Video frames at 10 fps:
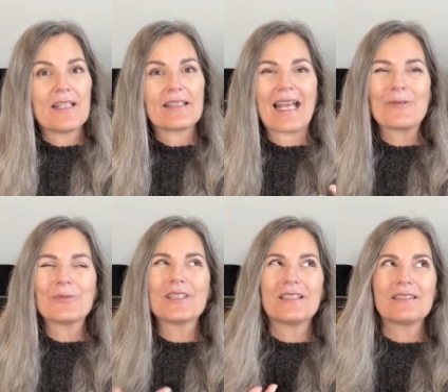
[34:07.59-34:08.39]
That
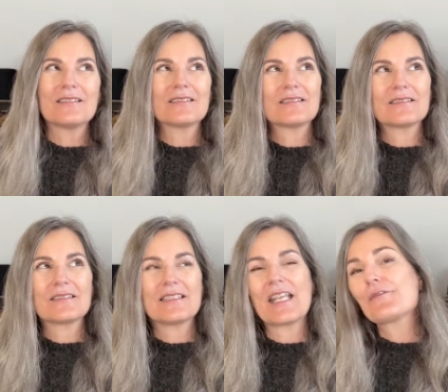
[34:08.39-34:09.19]
will
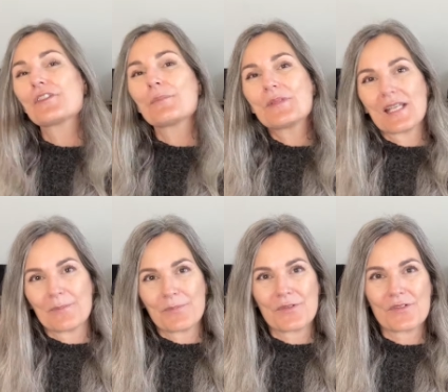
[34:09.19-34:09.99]
give some
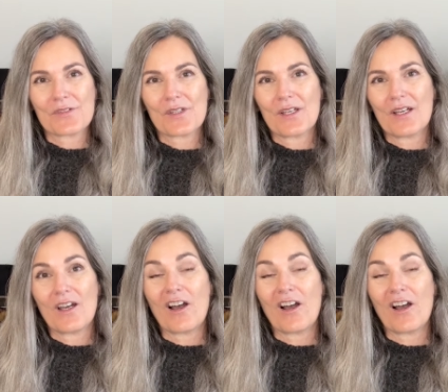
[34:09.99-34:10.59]
tips uh,